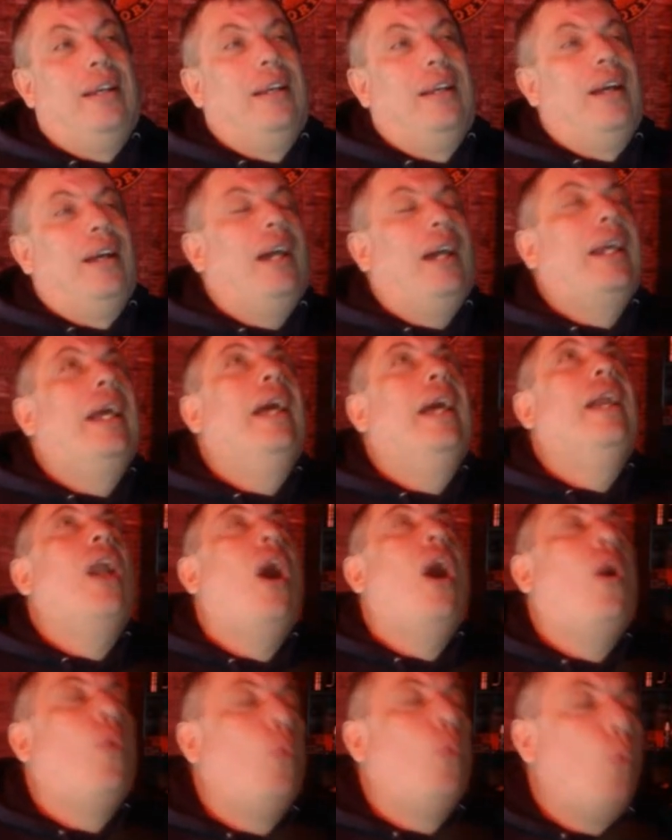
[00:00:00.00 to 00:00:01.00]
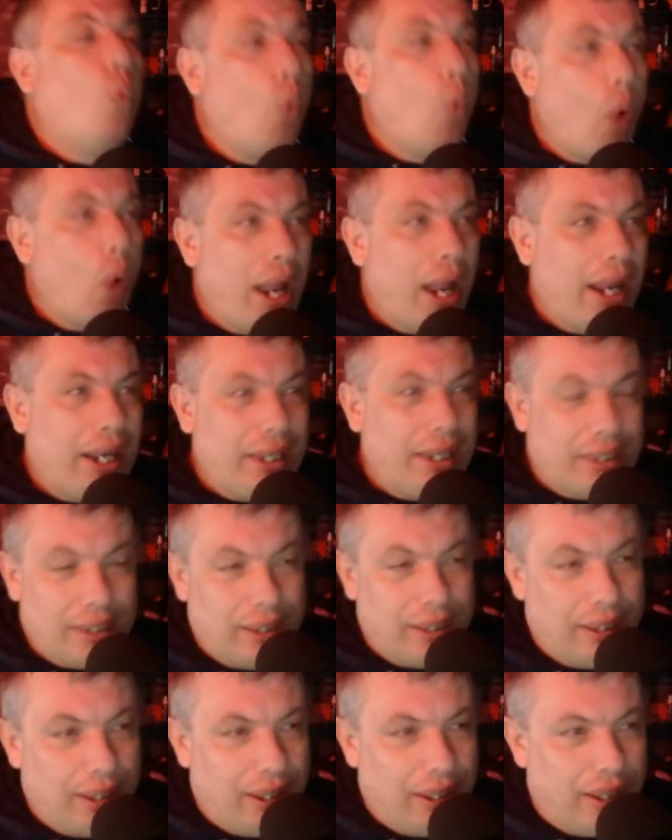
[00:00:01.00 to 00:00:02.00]
I cannot wait
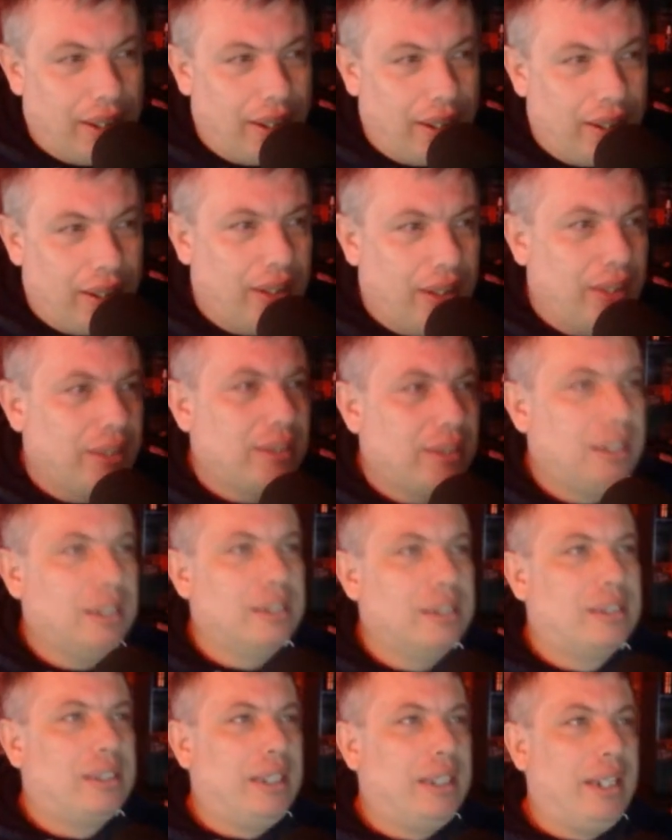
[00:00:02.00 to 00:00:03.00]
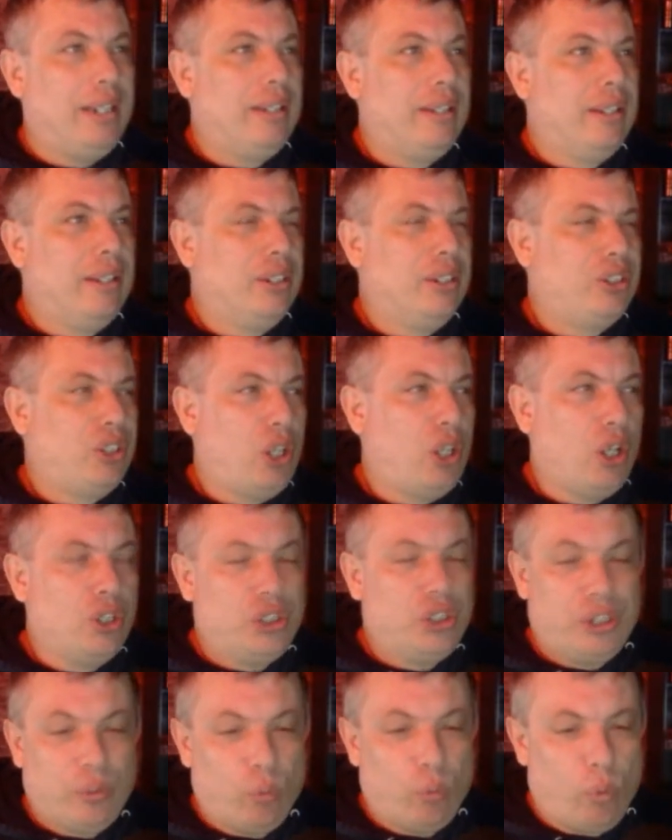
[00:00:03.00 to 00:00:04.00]
to see the
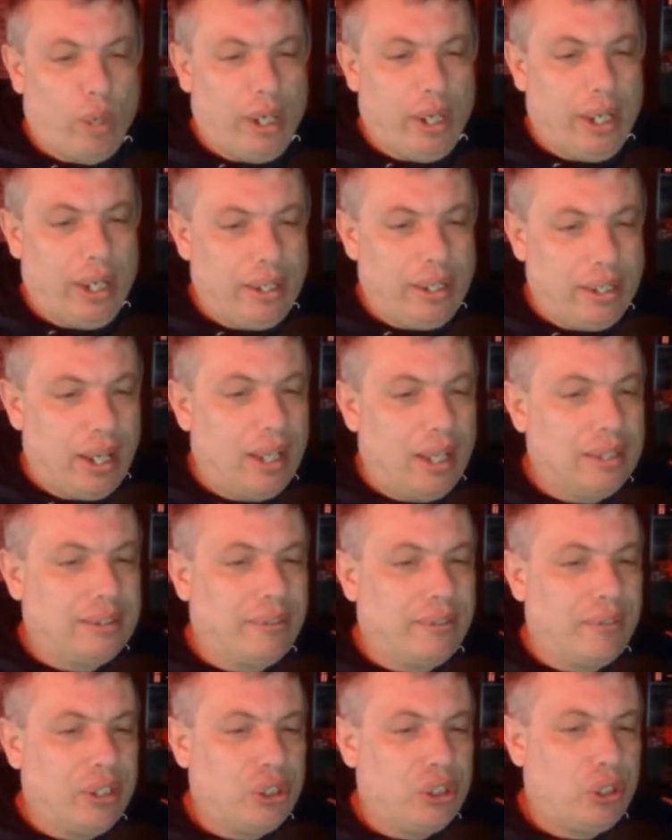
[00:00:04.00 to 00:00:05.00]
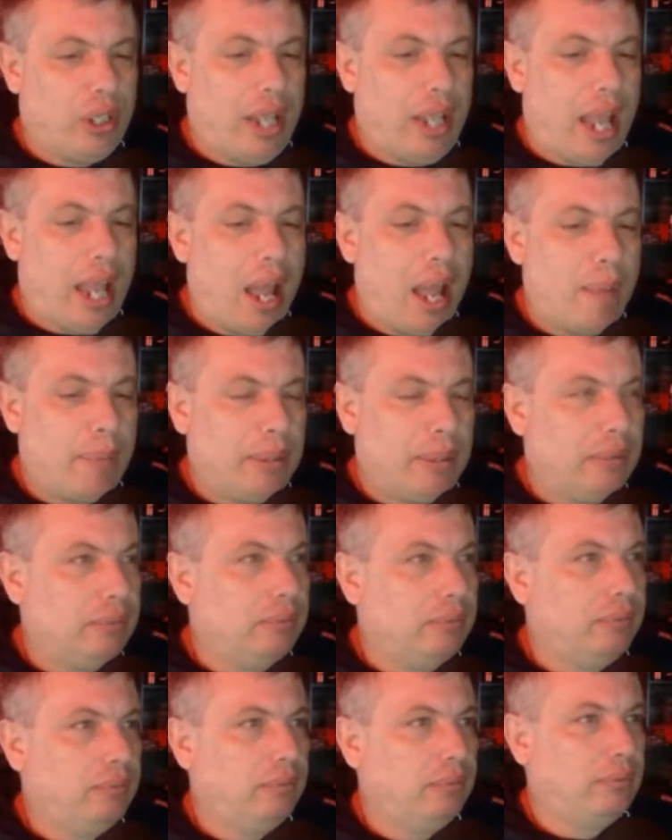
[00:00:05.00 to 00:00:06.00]
search when it does eventually happen.
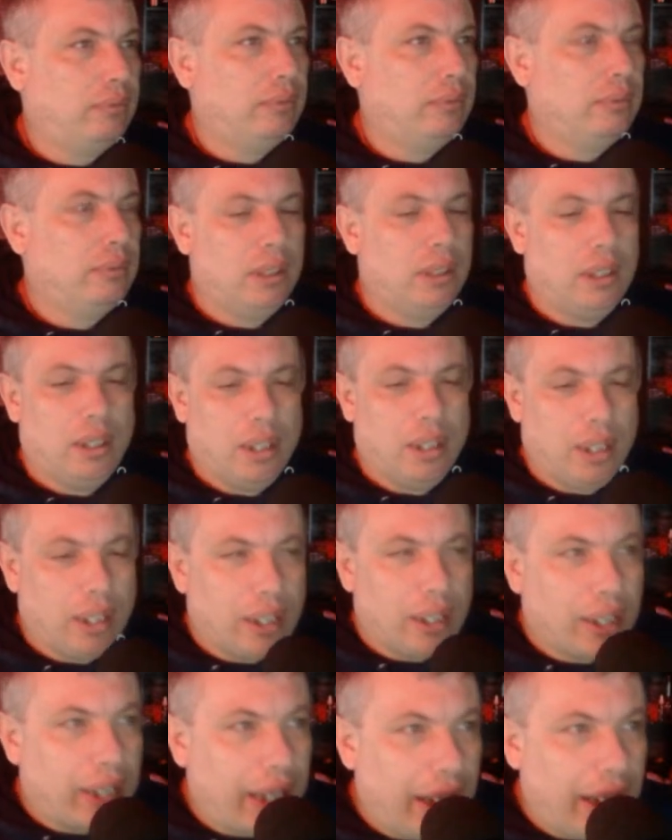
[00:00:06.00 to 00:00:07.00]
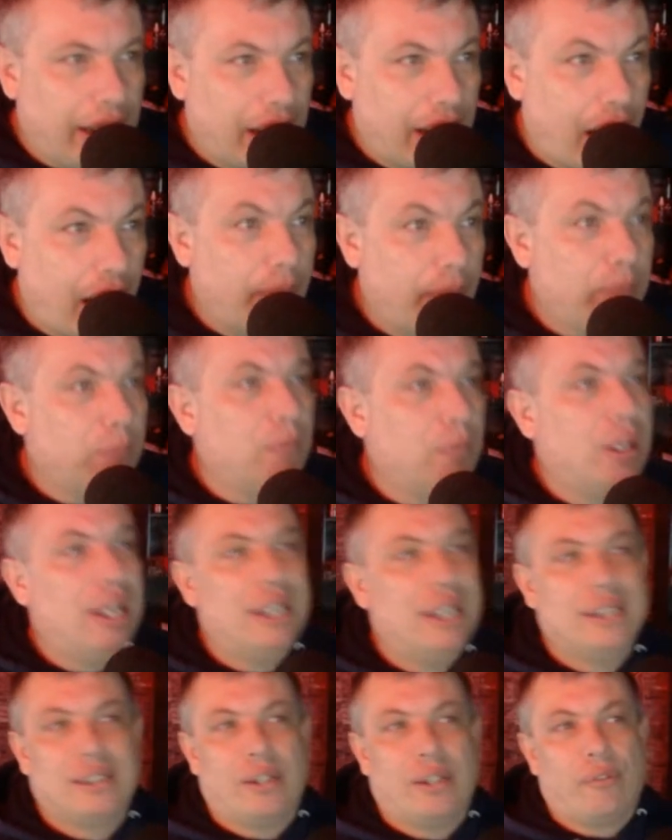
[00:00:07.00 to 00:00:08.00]
King,
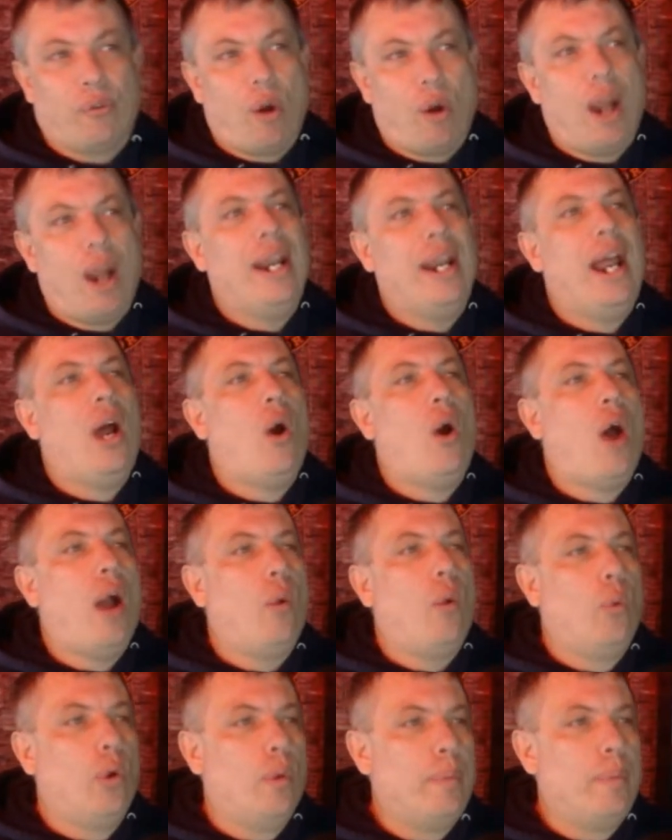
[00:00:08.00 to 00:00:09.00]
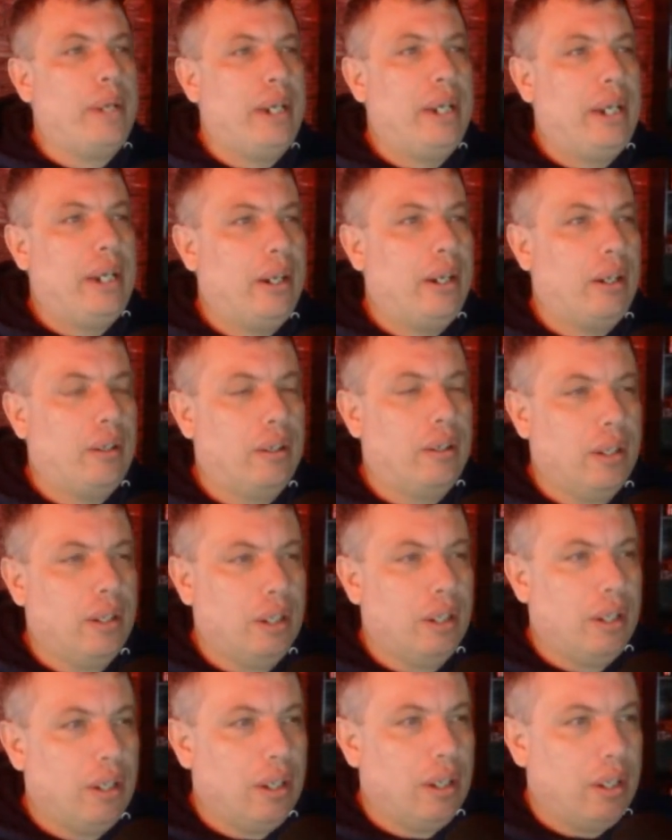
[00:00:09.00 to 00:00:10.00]
as of right now, I will be here
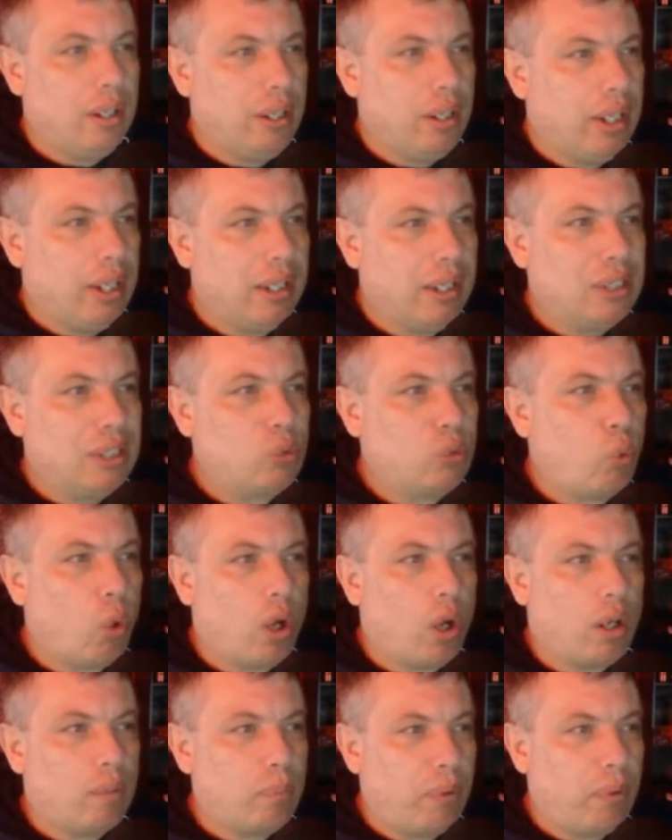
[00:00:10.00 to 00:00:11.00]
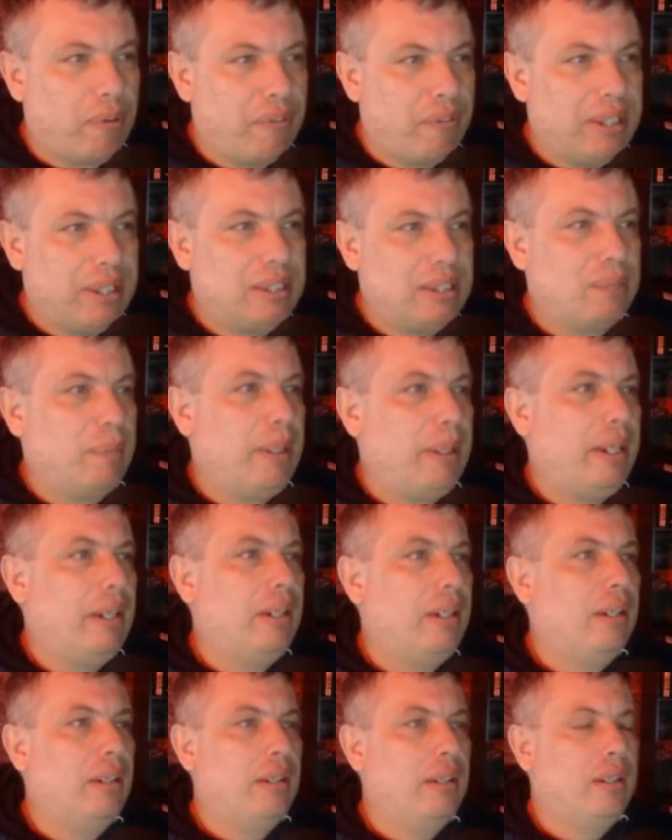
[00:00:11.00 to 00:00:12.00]
unless work prevents me.
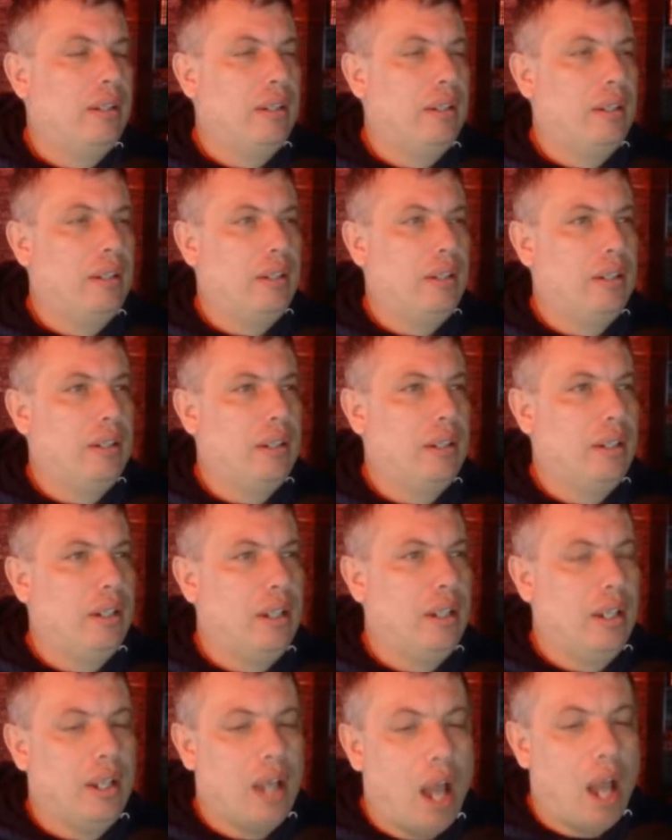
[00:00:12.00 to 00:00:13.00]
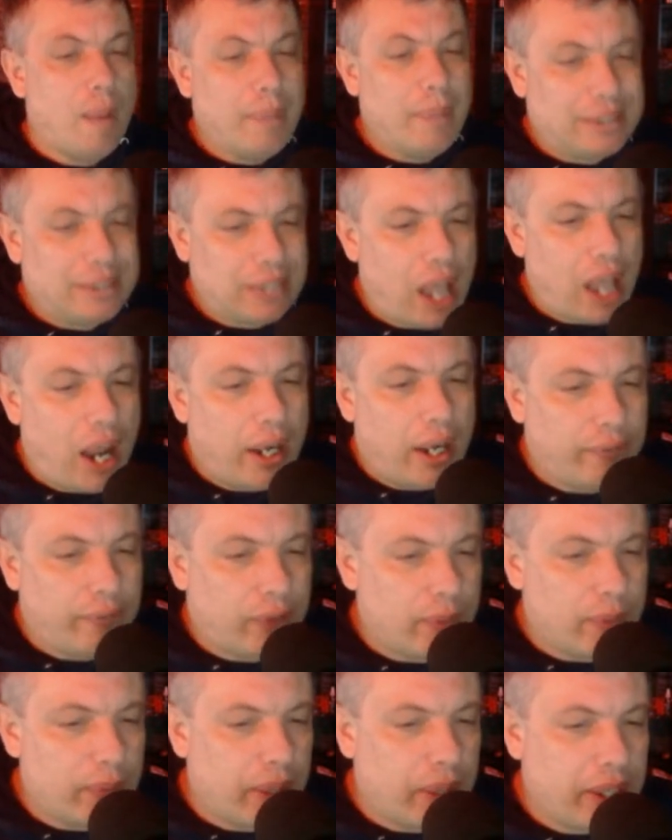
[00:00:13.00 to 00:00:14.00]
I'm excited
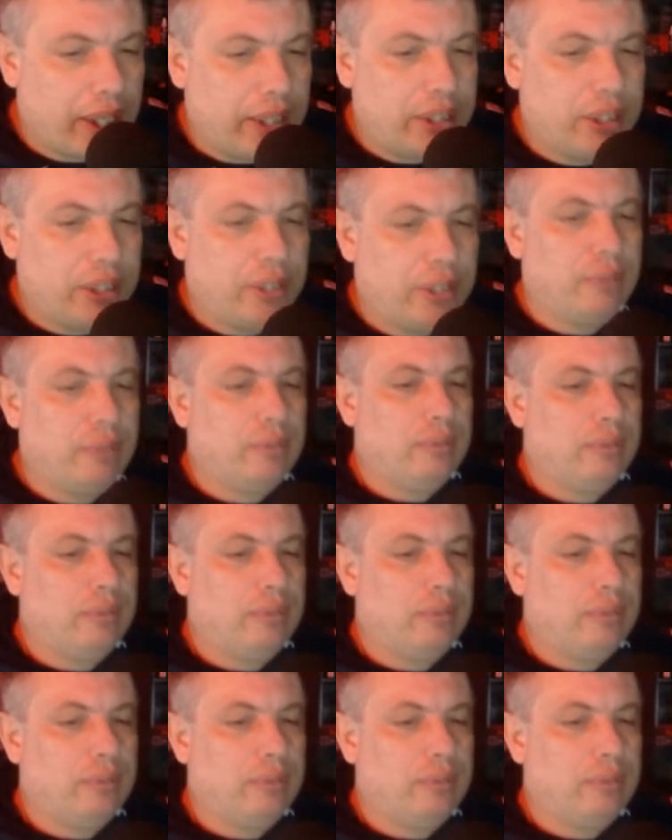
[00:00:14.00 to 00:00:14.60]
for Monday too.